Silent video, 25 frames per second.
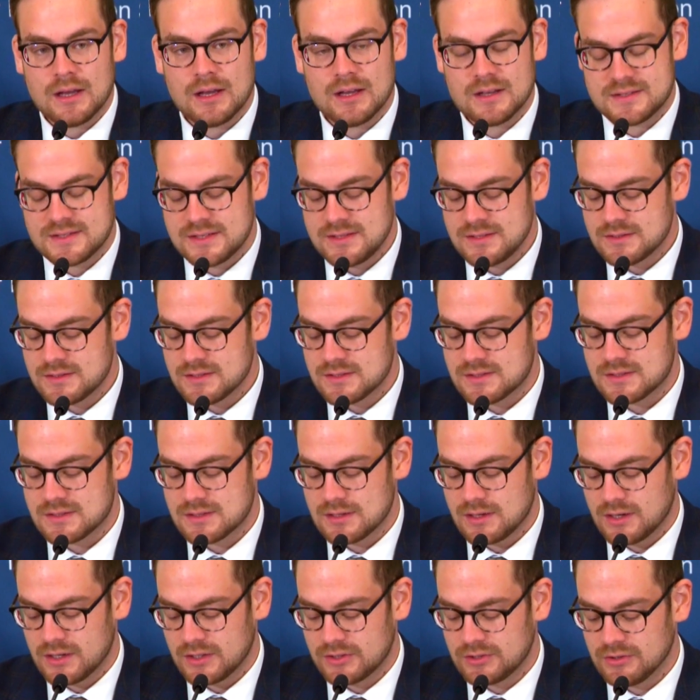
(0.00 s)
Since the
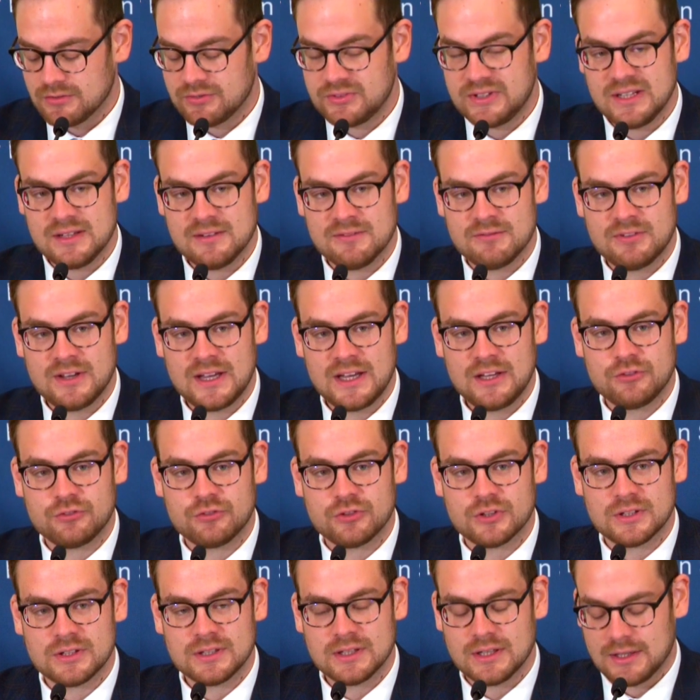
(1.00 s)
start of the
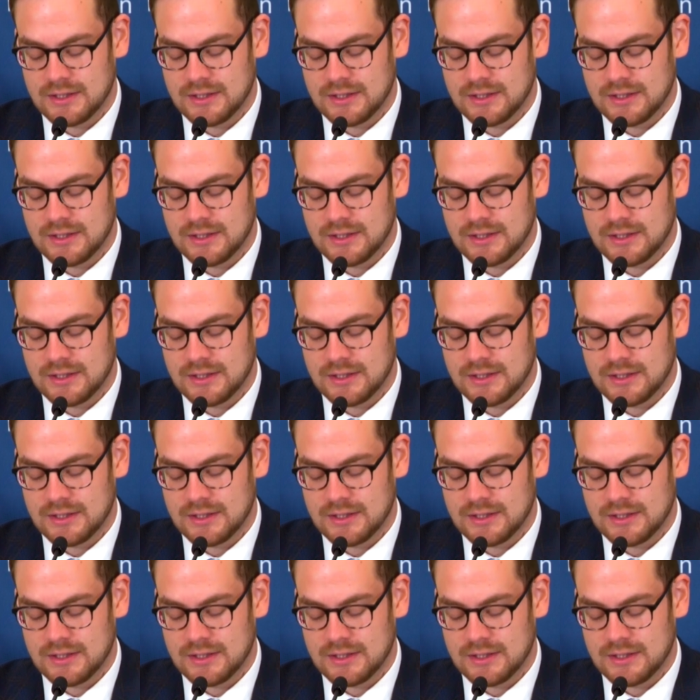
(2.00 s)
invasion,